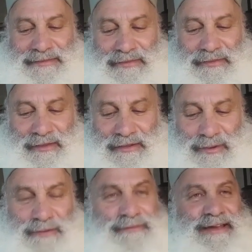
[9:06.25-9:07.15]
The
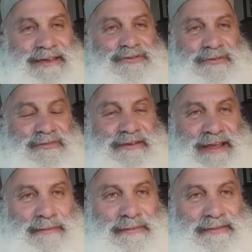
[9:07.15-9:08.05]
unification of the
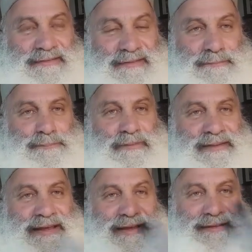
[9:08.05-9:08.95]
name is
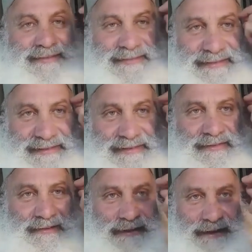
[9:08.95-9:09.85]
simply seeing
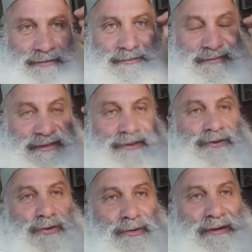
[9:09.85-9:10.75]
the letters in
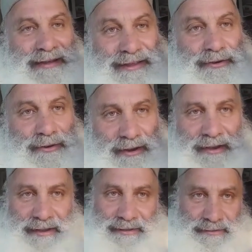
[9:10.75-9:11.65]
your inner
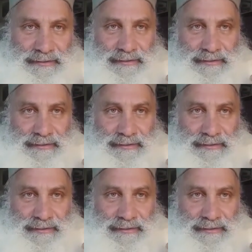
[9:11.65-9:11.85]
eye.